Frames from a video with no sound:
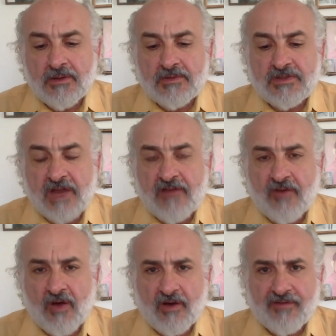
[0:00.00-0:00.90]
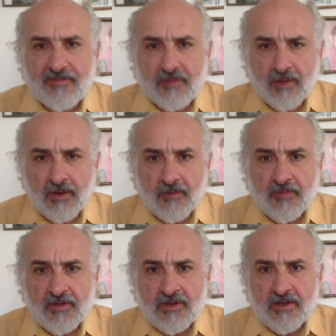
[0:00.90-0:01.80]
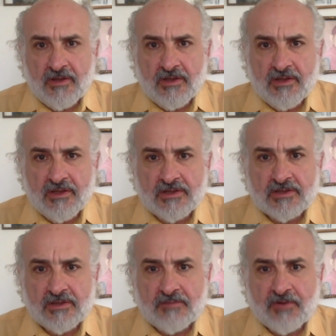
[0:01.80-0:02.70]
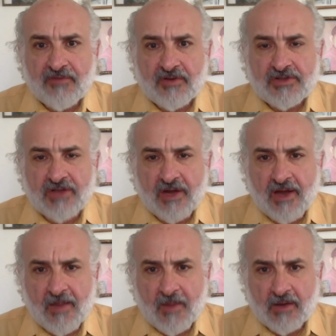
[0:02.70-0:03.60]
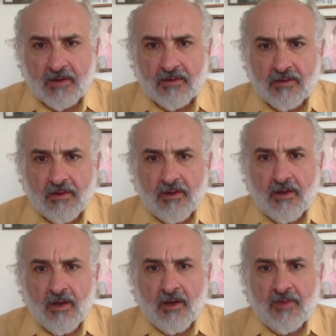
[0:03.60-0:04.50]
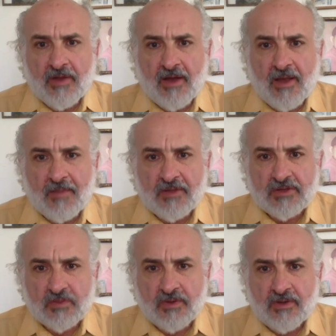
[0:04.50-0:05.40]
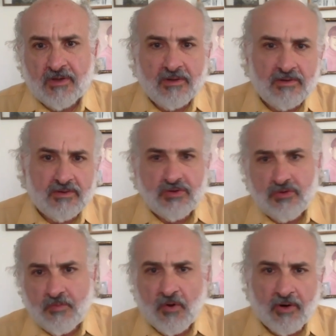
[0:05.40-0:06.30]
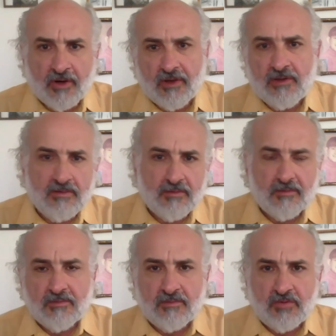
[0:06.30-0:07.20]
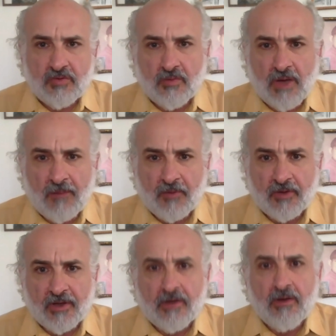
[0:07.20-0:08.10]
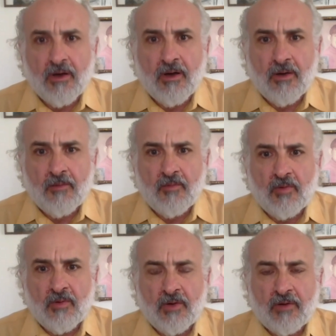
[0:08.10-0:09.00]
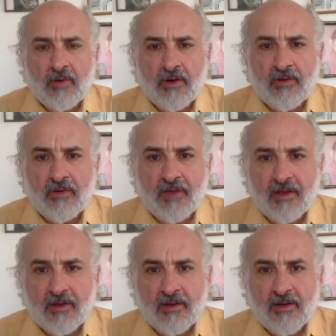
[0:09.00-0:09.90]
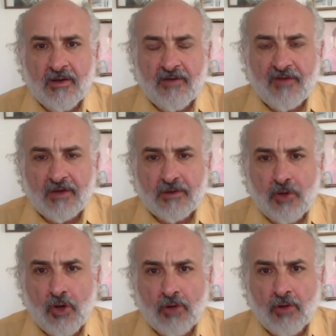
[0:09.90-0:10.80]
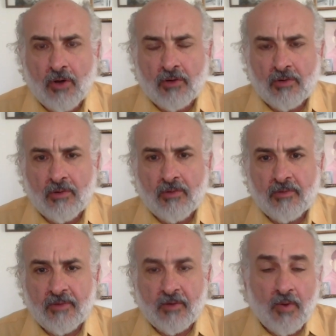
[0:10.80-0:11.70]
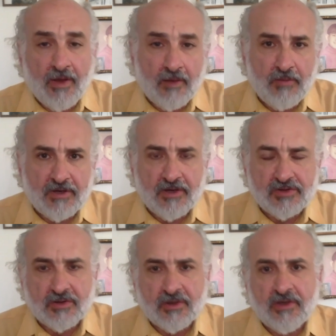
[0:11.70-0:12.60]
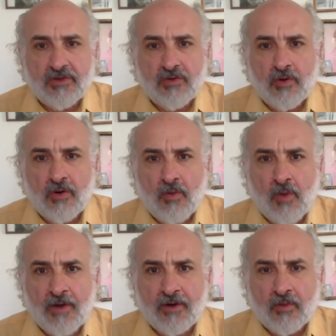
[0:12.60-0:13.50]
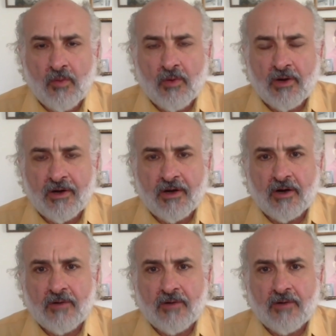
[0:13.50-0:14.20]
stave off this perverse dynamic that happens with the two-party duopoly, where they, in effect, log roll their way potentially into a wider war here.